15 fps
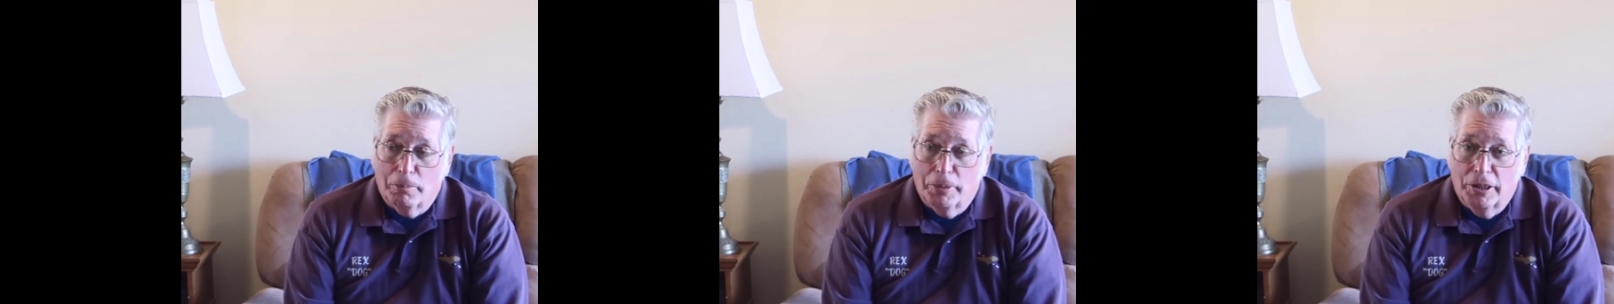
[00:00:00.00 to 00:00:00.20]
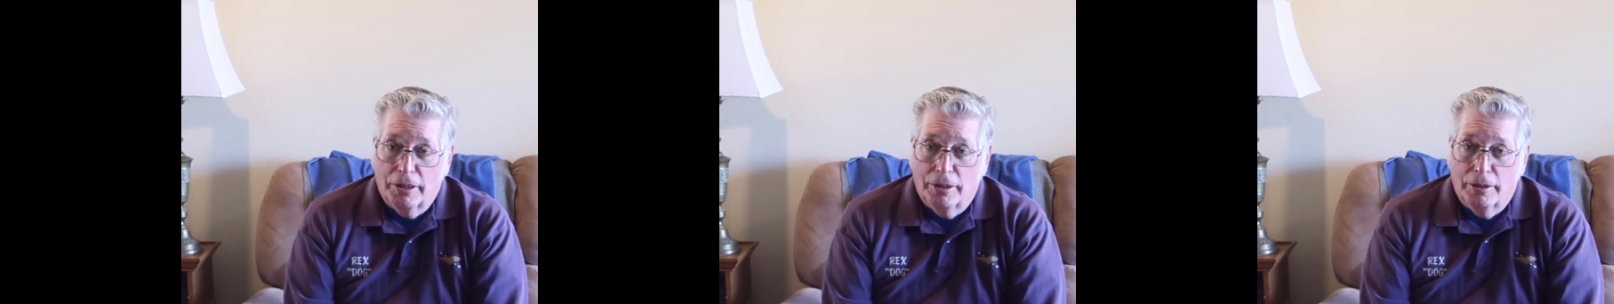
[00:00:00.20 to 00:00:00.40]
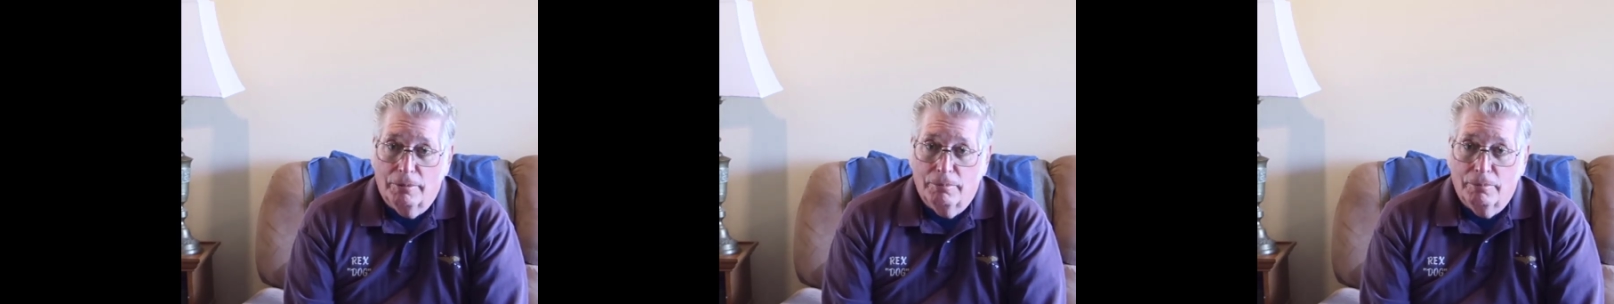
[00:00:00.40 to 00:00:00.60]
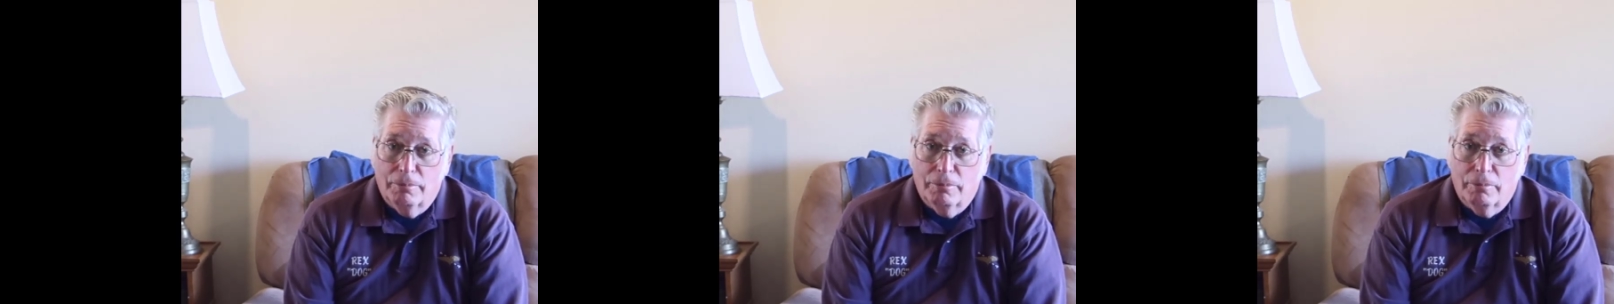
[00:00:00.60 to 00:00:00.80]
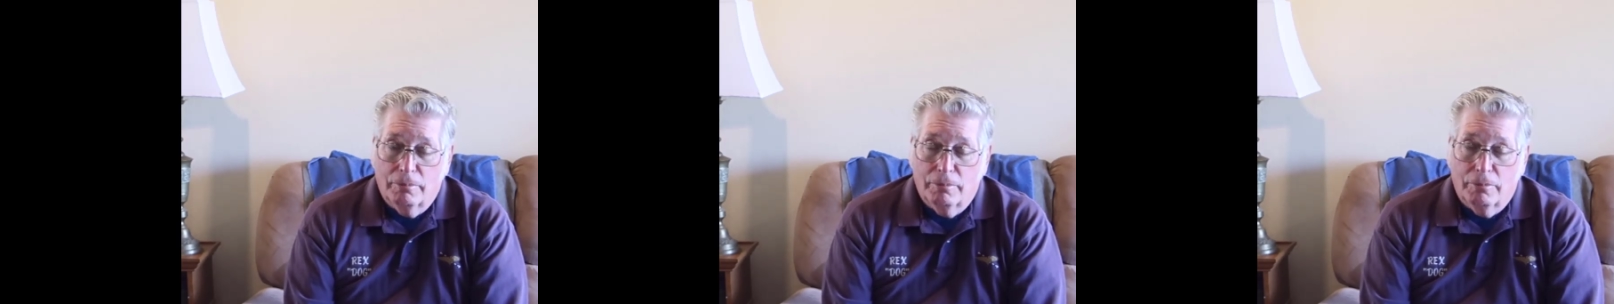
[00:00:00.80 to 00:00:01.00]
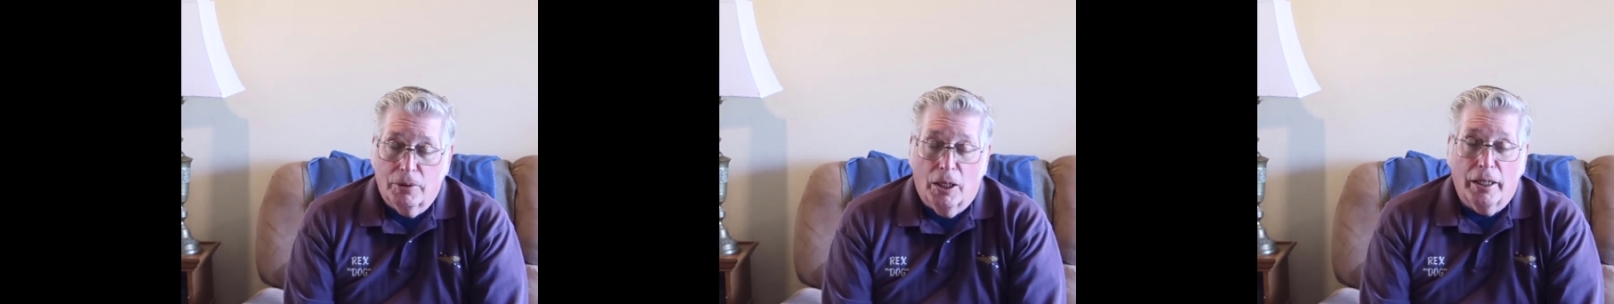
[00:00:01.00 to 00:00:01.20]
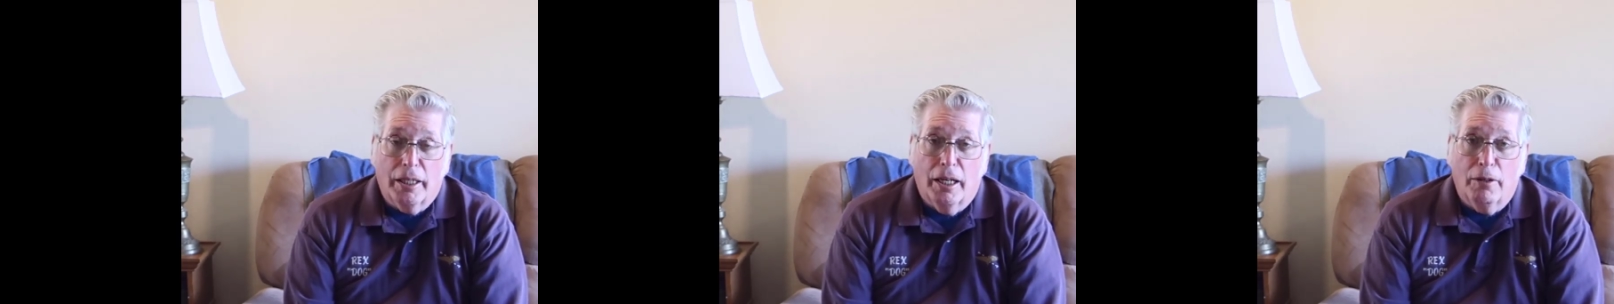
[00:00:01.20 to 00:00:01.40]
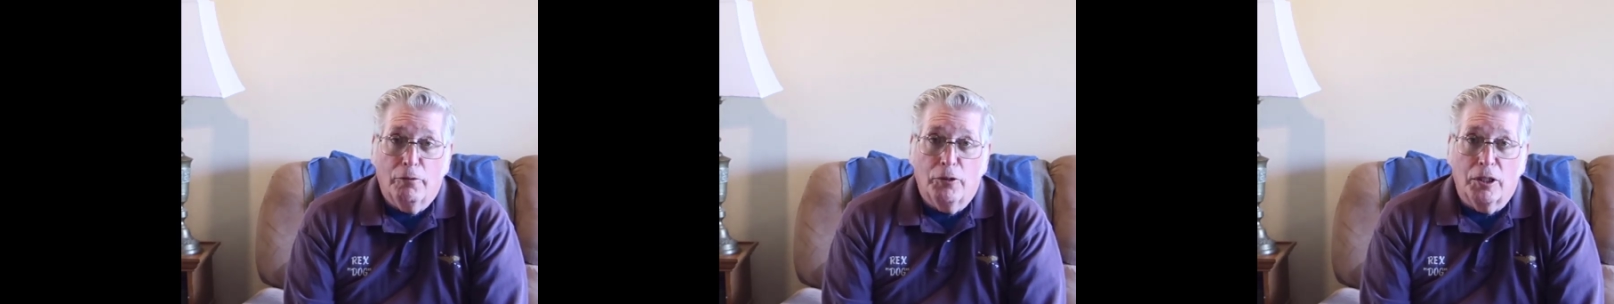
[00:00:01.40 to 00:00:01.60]
be like
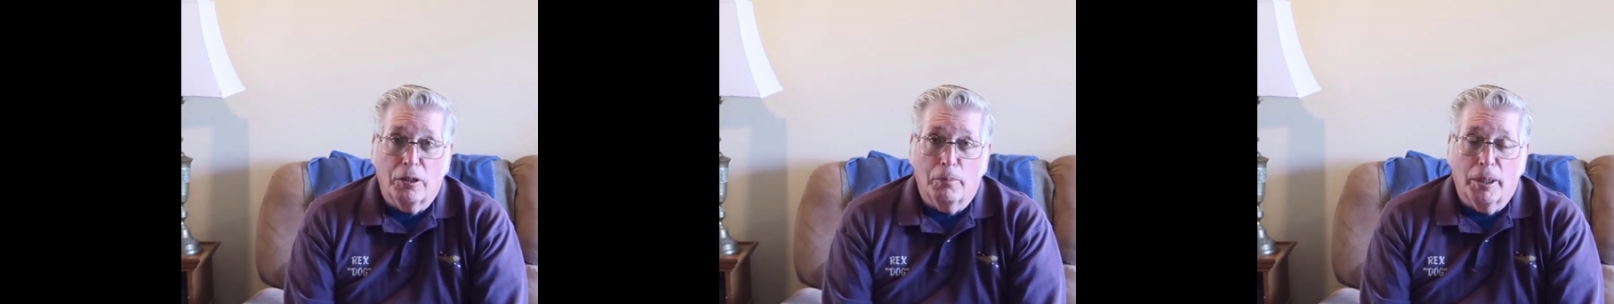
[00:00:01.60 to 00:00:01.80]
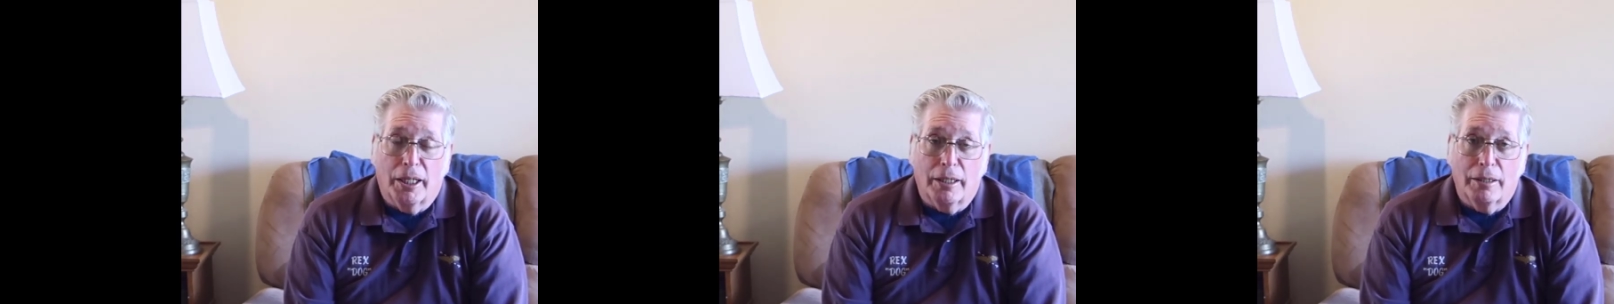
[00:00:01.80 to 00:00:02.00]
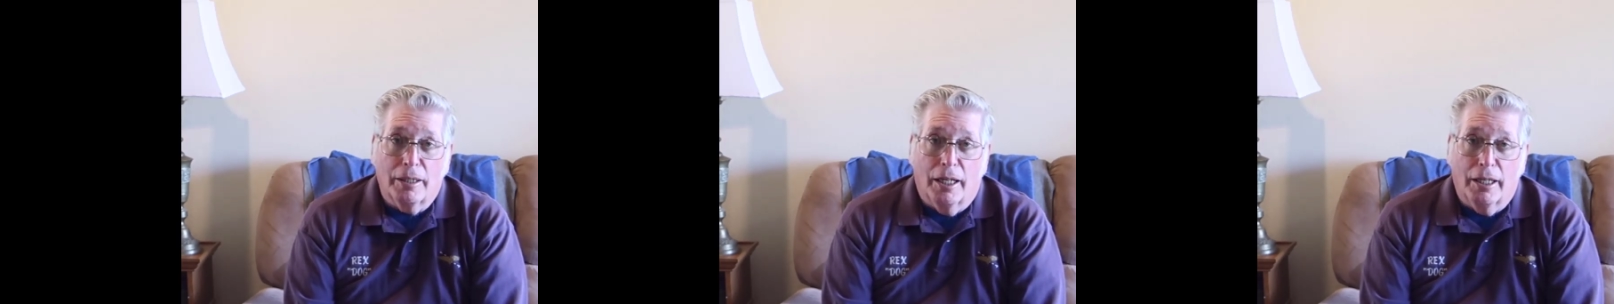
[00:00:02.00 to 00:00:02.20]
I feel about it.